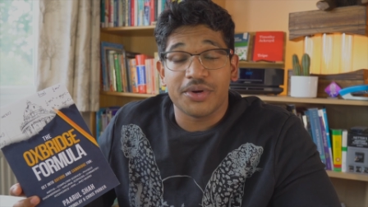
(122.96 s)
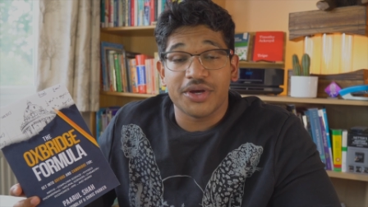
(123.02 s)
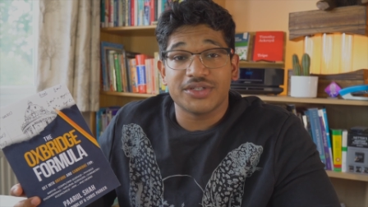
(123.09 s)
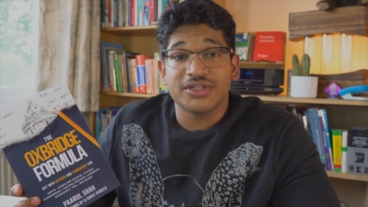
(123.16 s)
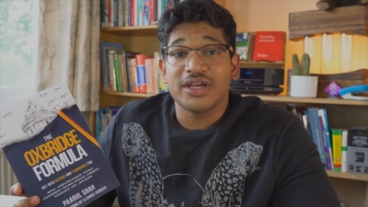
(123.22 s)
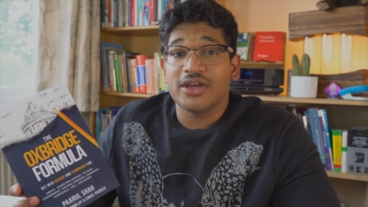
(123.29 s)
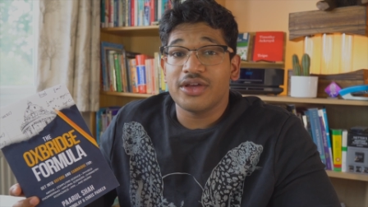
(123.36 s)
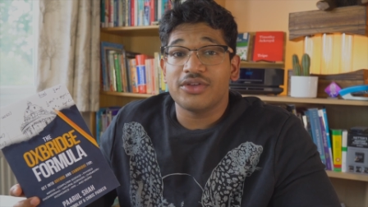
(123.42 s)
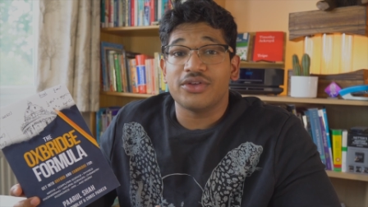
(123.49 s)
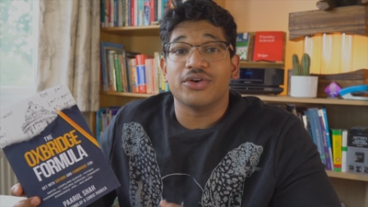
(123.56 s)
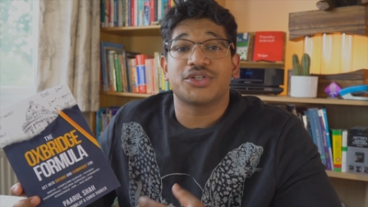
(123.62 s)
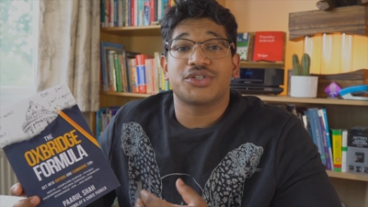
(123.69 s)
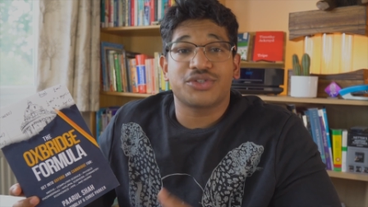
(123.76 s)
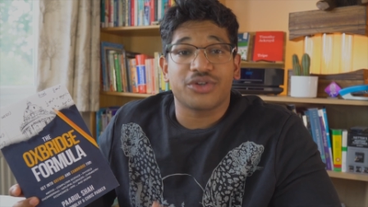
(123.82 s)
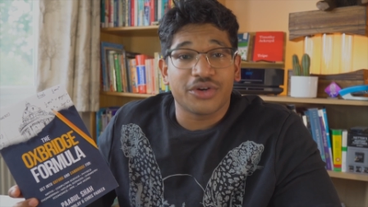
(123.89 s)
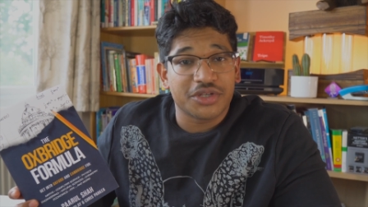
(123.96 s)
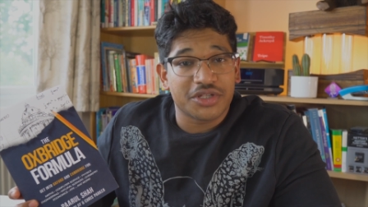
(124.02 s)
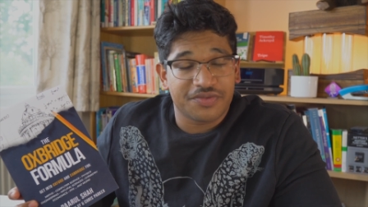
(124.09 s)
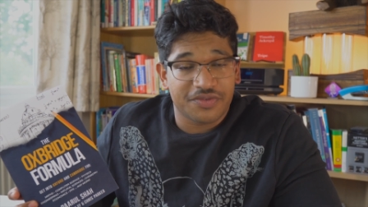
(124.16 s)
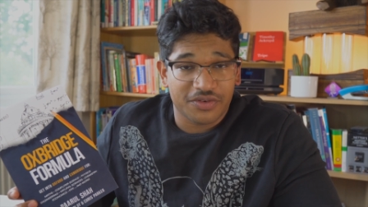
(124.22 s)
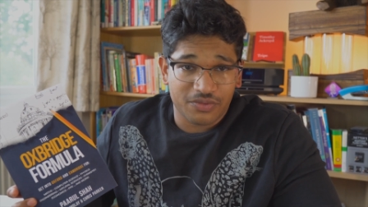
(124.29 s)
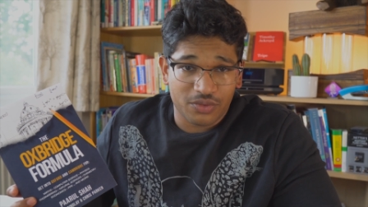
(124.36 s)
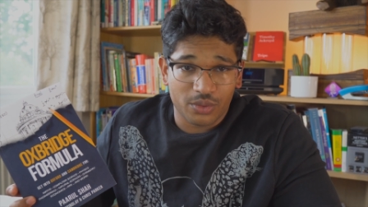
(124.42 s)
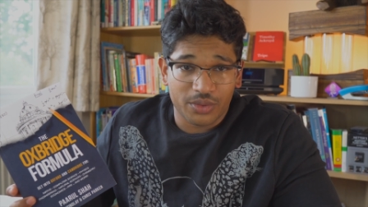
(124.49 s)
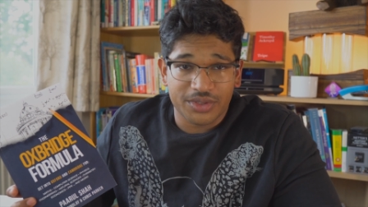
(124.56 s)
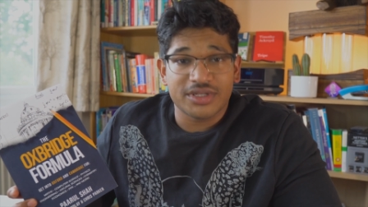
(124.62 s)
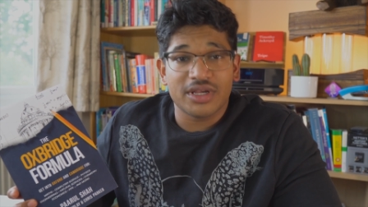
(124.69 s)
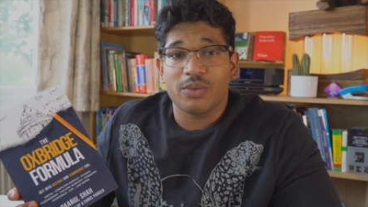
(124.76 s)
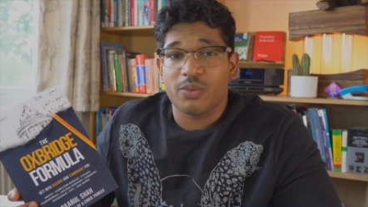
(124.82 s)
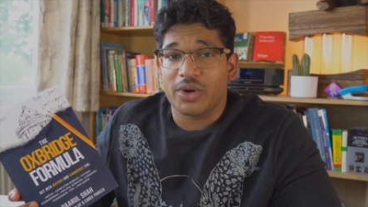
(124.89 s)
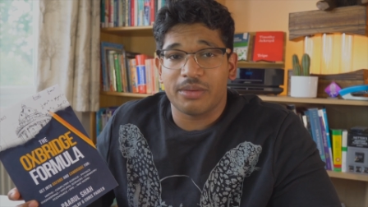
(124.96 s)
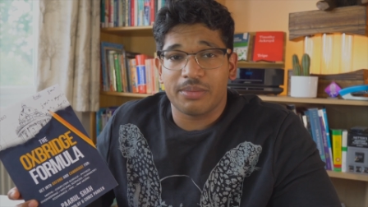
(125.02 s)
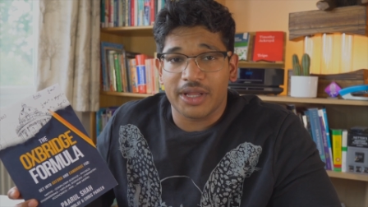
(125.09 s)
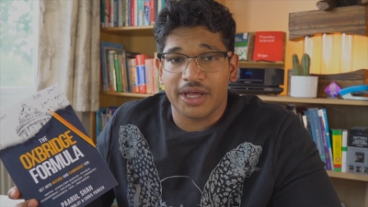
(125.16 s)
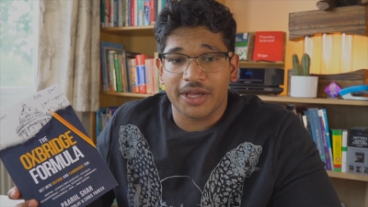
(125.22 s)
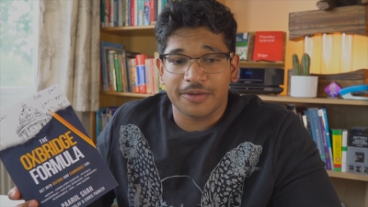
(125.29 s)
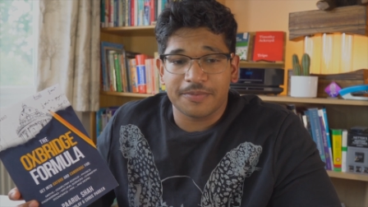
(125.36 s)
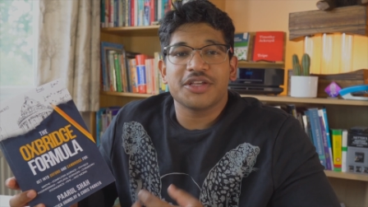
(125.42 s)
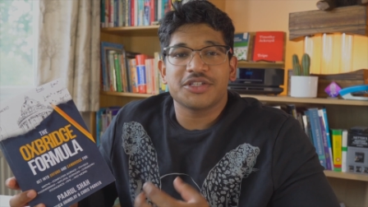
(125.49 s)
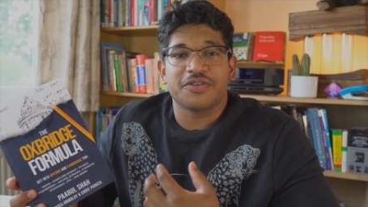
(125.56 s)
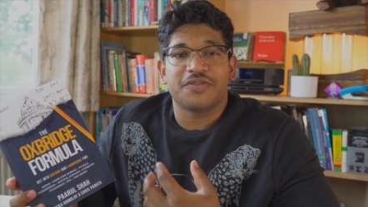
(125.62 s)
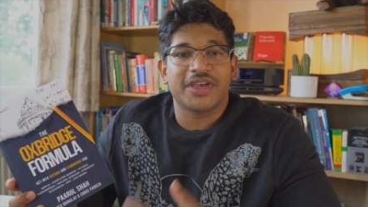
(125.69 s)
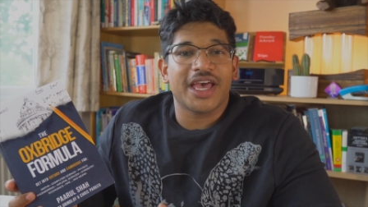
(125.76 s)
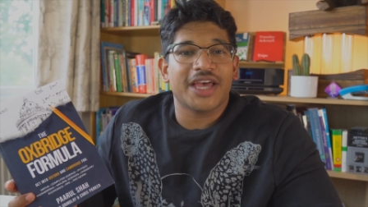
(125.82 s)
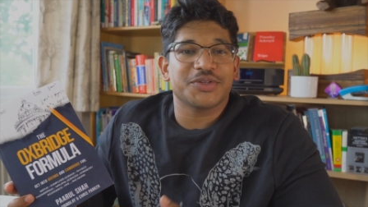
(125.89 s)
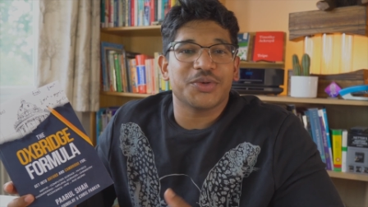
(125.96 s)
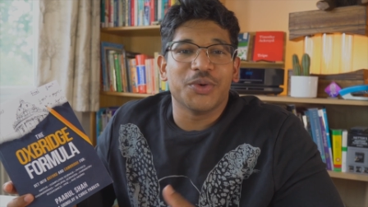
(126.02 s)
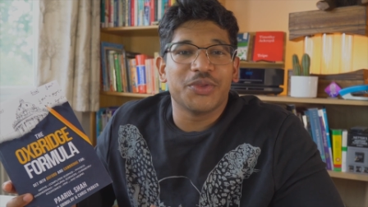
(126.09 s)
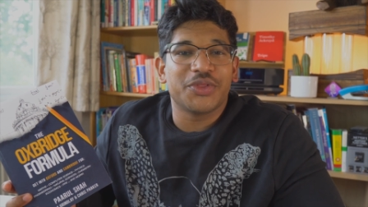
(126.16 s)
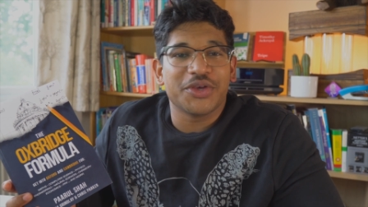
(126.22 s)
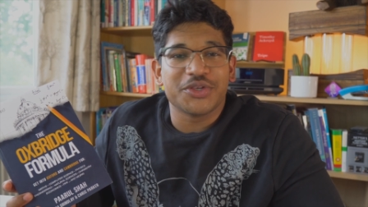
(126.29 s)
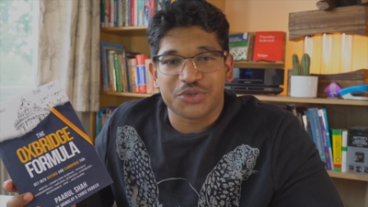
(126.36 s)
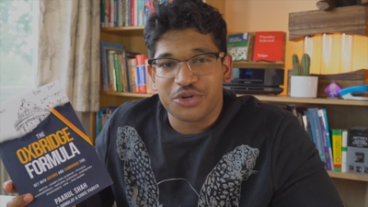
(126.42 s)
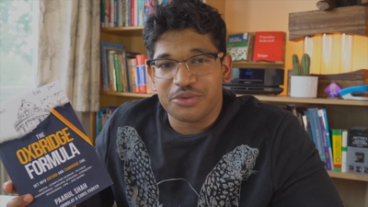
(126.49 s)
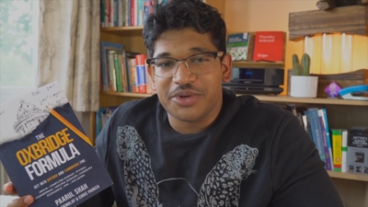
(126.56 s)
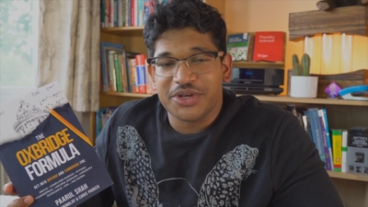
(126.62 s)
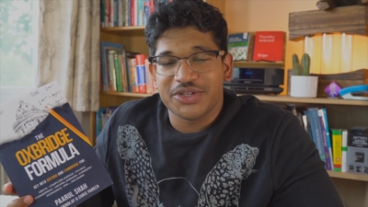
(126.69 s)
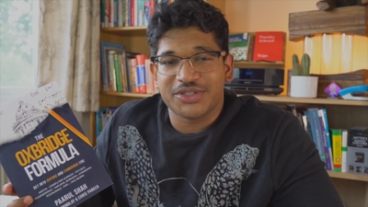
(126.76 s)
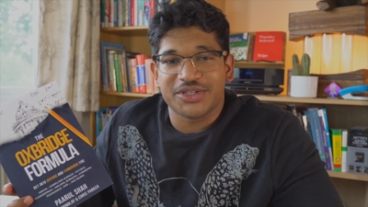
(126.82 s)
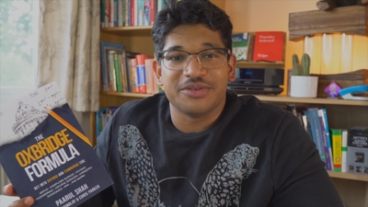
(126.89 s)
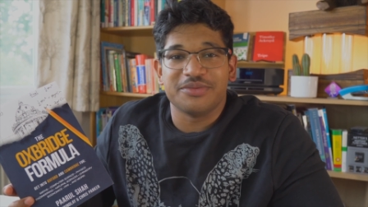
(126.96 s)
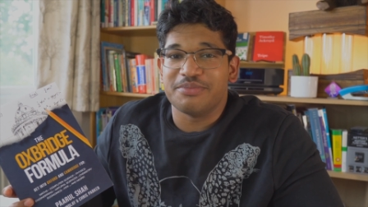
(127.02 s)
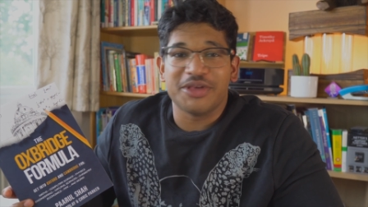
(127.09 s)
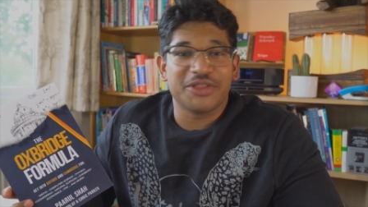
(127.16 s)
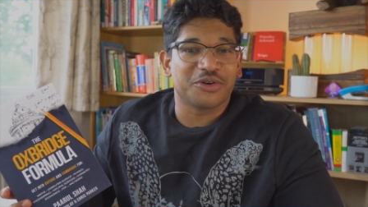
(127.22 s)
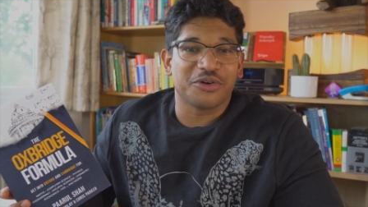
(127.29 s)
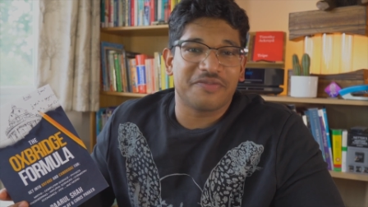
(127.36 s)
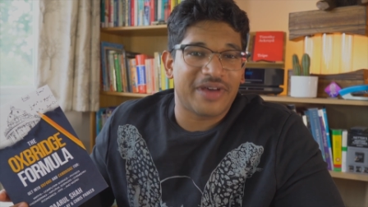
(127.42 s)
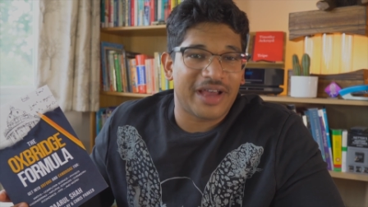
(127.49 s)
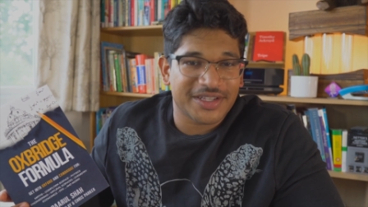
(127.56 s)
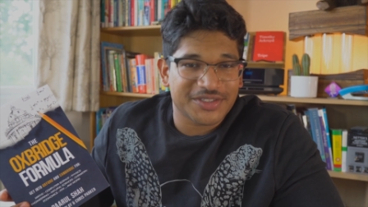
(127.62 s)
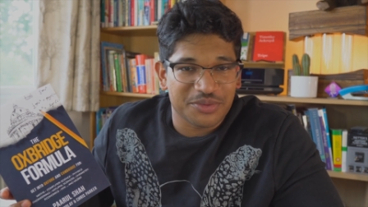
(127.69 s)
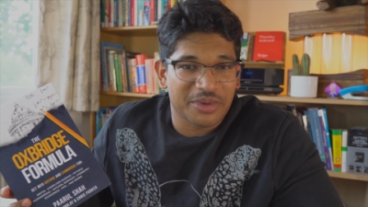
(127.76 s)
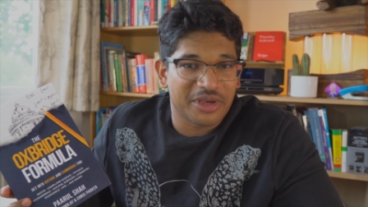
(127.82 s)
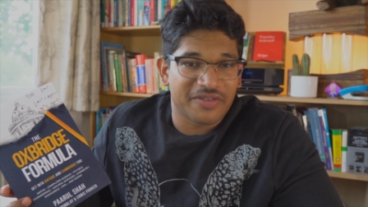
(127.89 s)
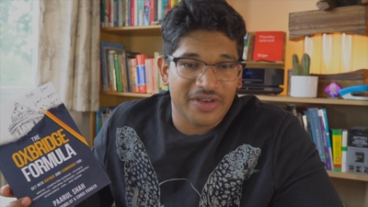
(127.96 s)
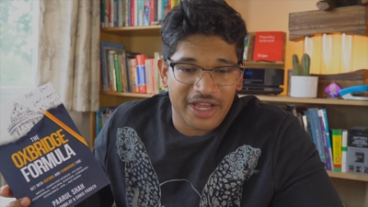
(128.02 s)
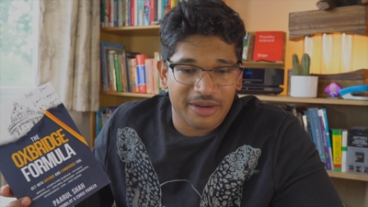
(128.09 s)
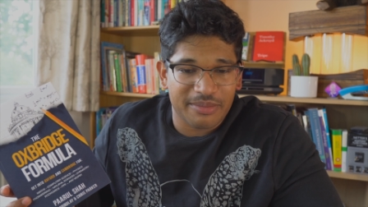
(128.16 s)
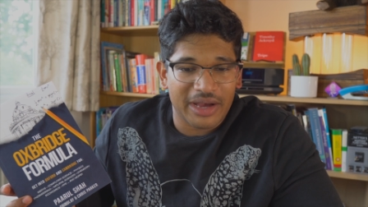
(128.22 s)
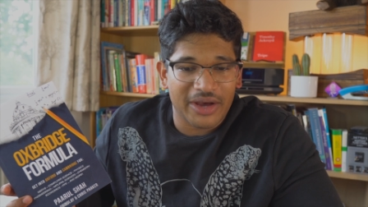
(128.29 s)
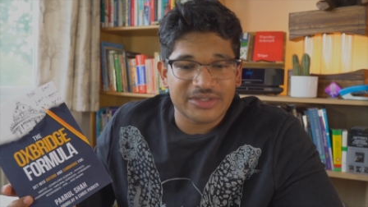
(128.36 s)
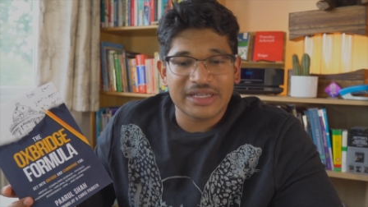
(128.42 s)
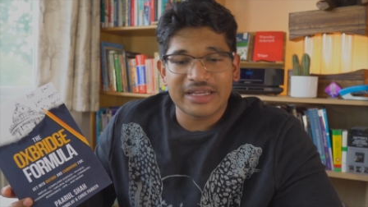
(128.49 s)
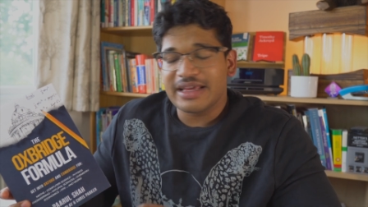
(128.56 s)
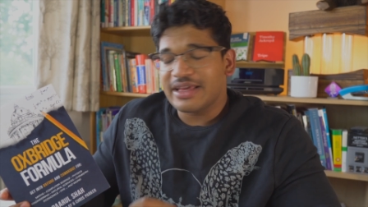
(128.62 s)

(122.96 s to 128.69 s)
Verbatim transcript: put your strongest foot forward when applying. So forget all those rumours and mythical facts you may have heard about.